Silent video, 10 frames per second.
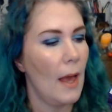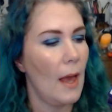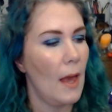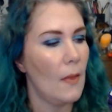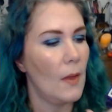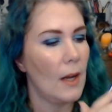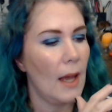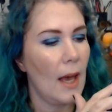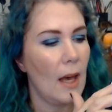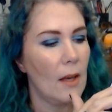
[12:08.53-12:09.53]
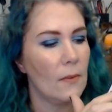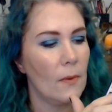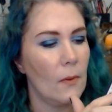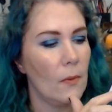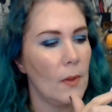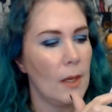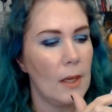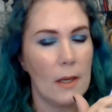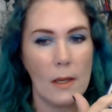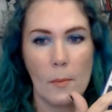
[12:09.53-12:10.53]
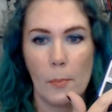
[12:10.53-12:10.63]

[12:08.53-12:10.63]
and then I have the